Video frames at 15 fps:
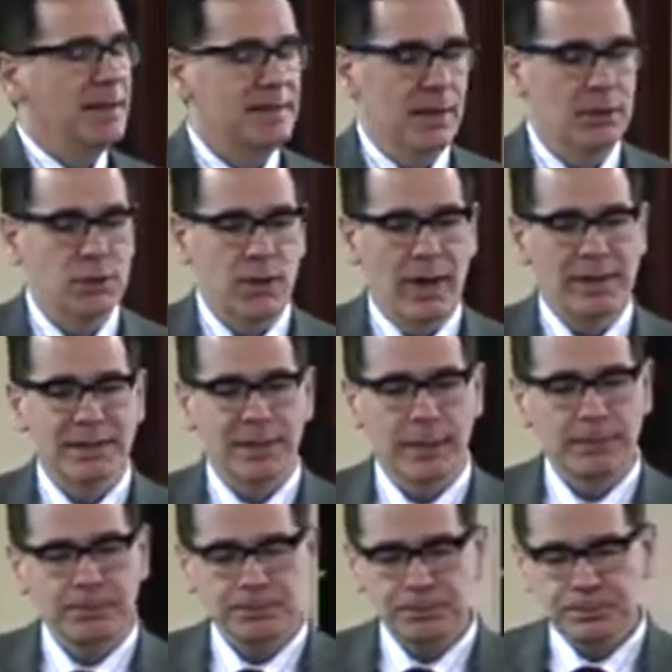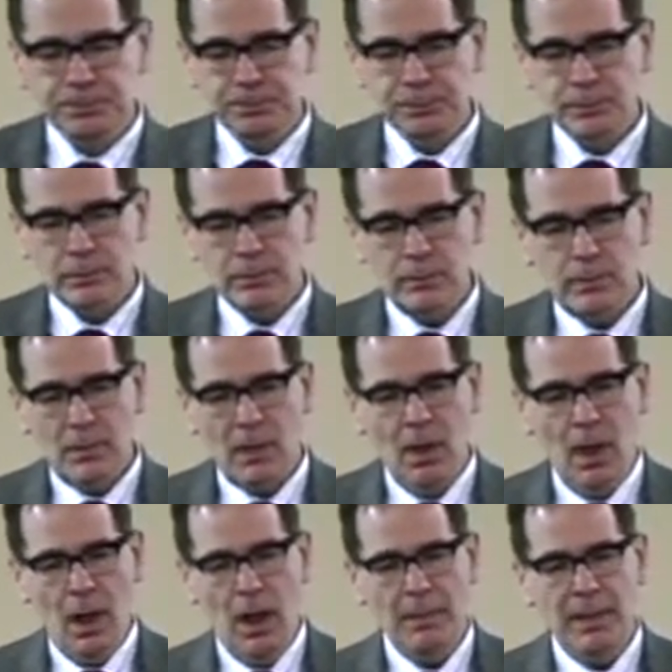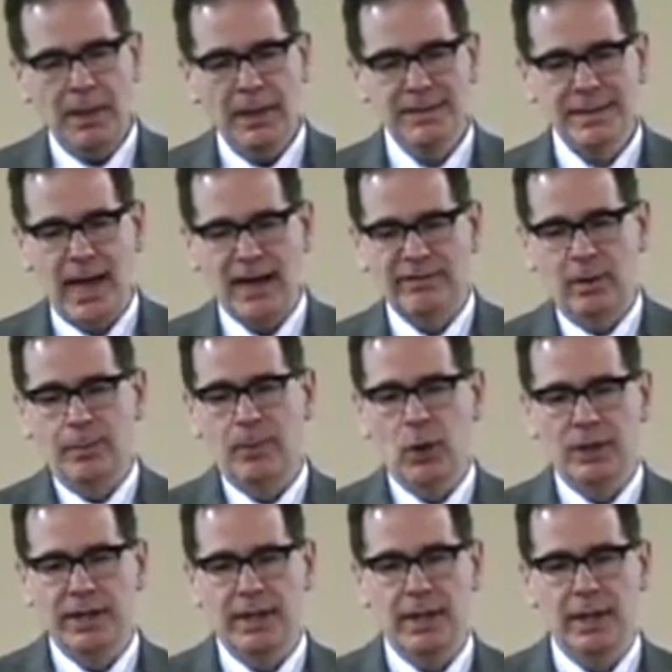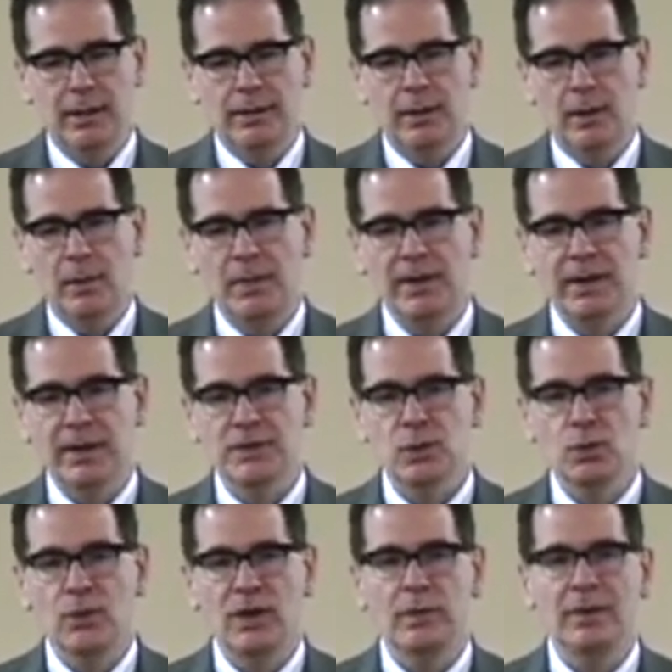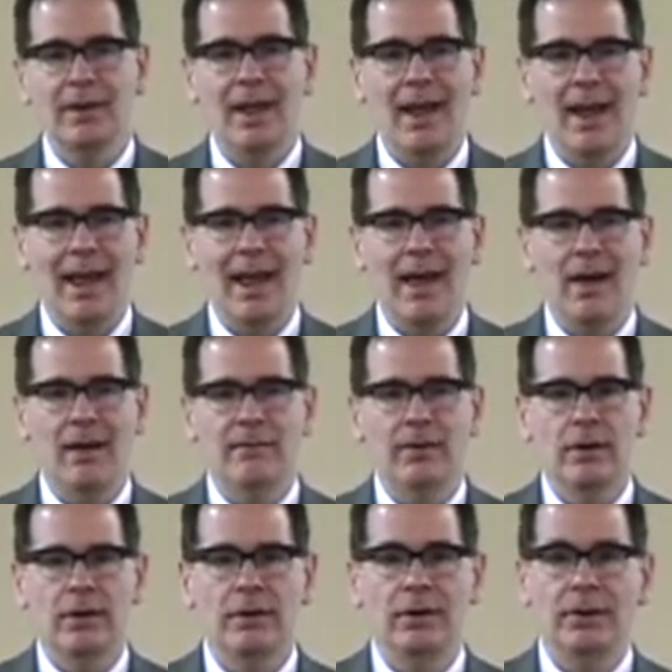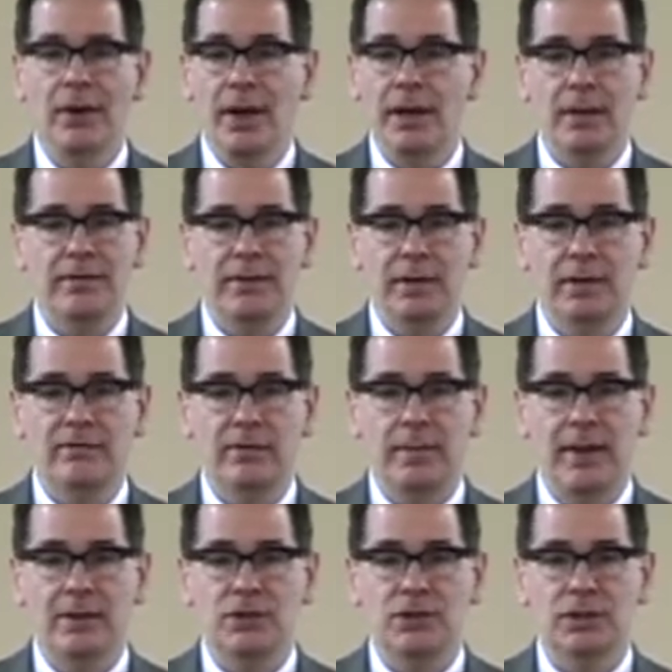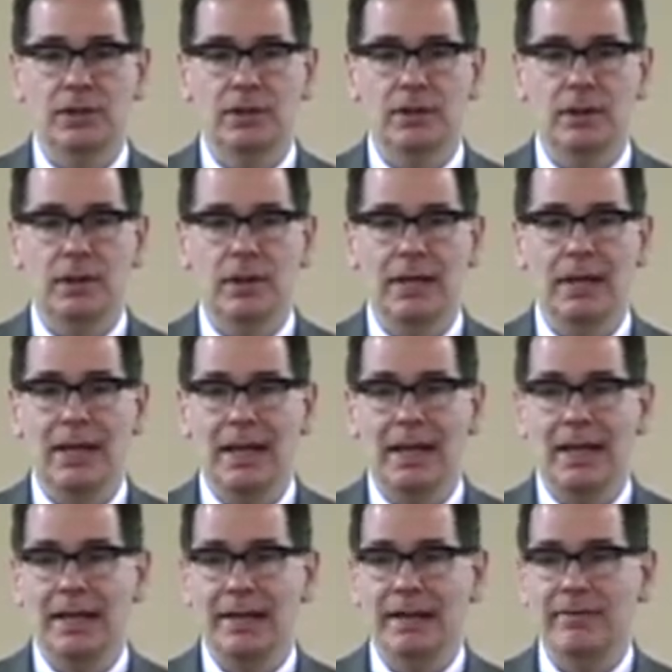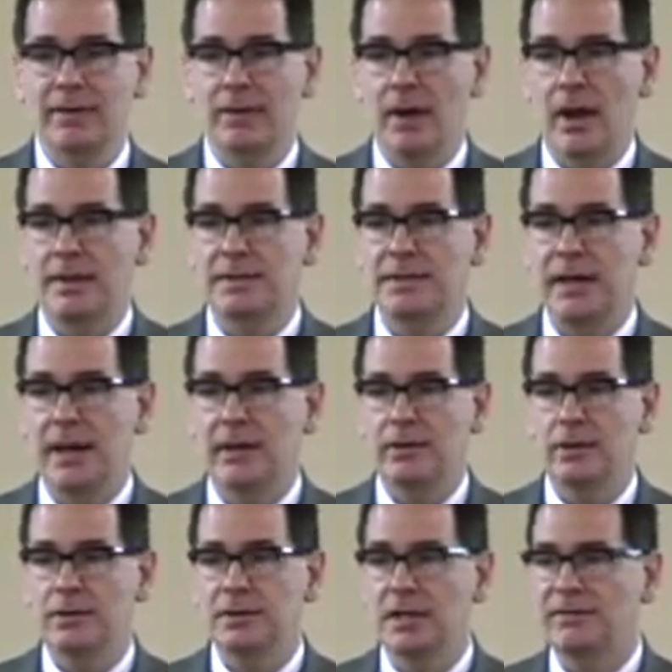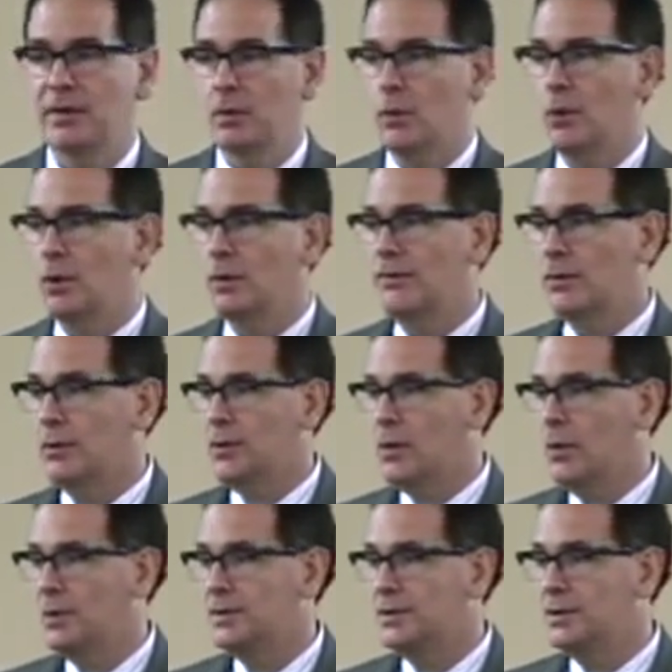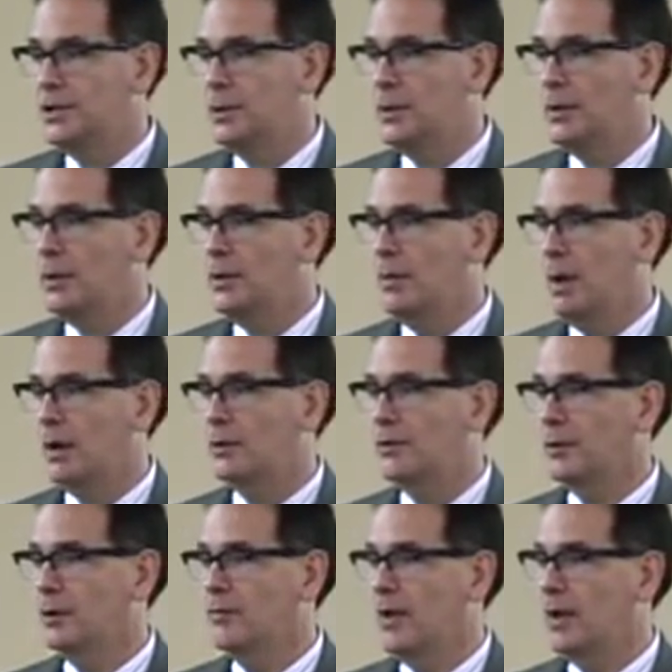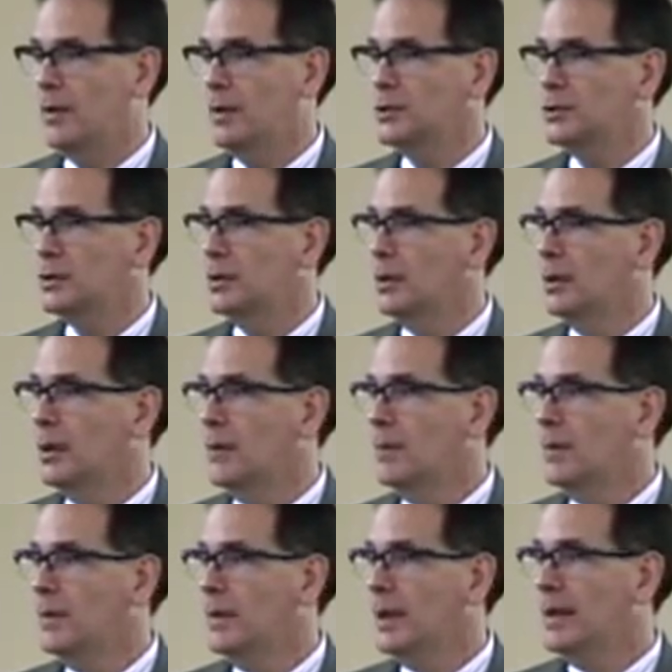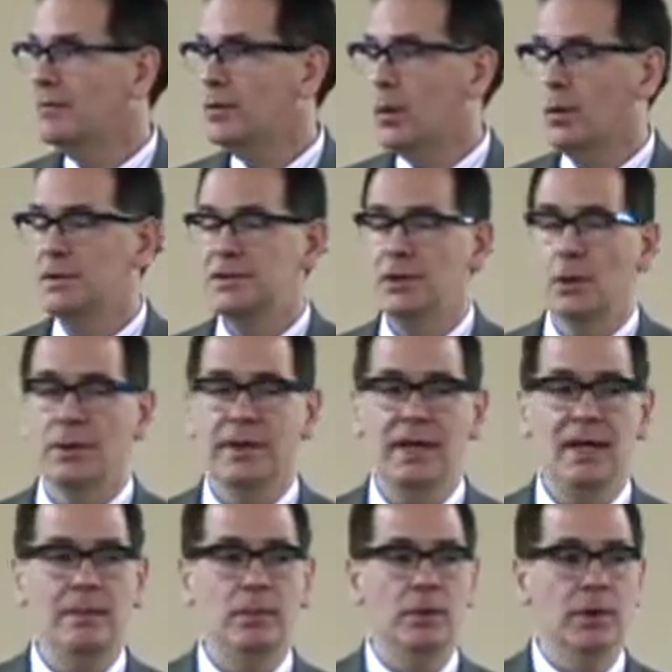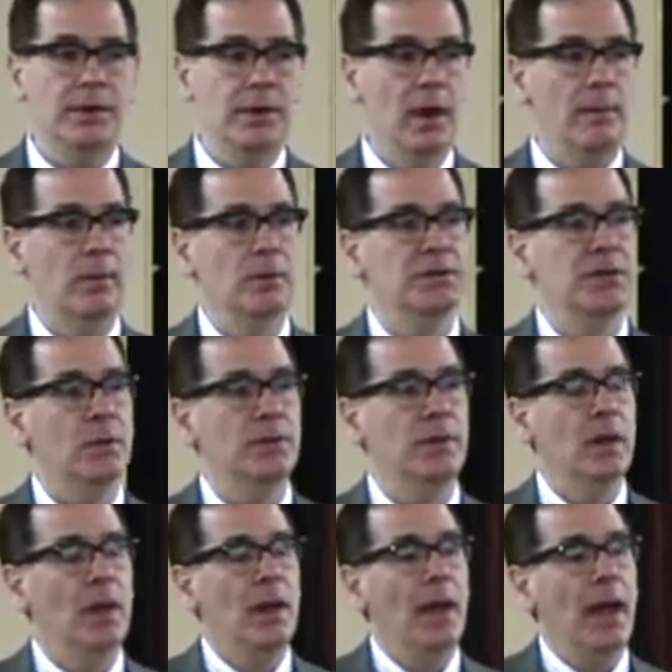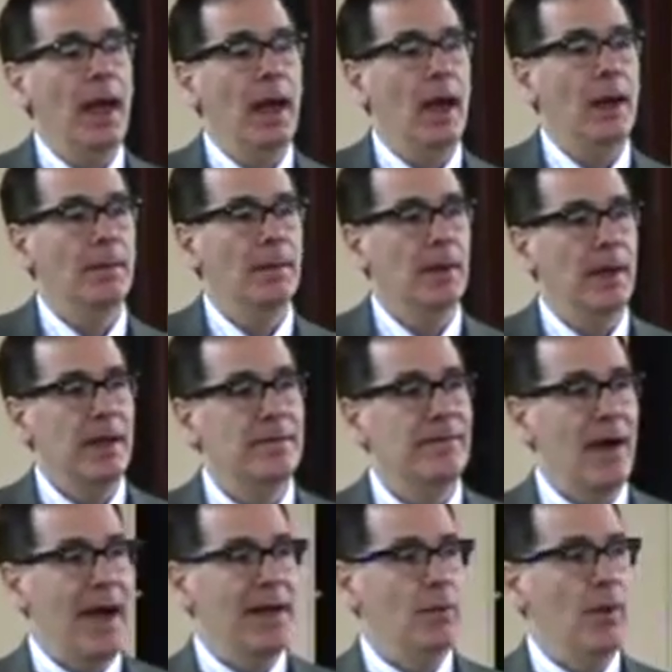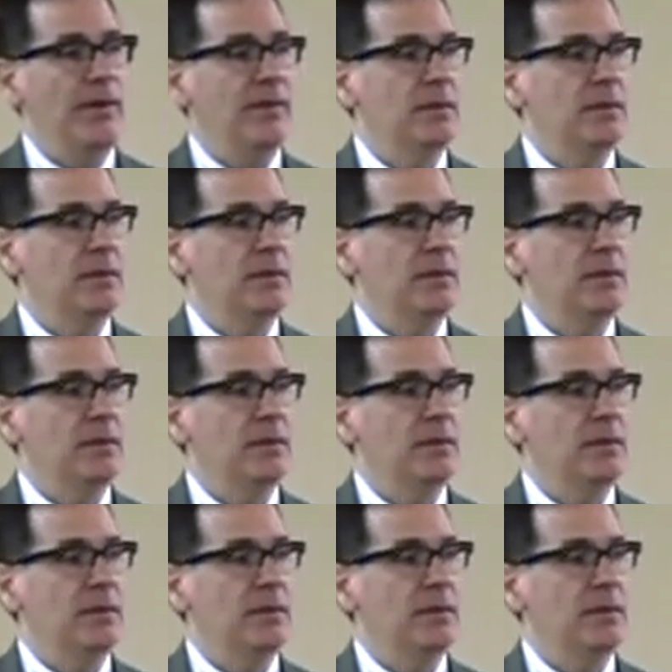it's interesting. It's kind of a bookend because we would have none of the information in any of the 9 standards if it weren't for courts doing good monitoring and evaluation. If courts don't keep good numbers, don't evaluate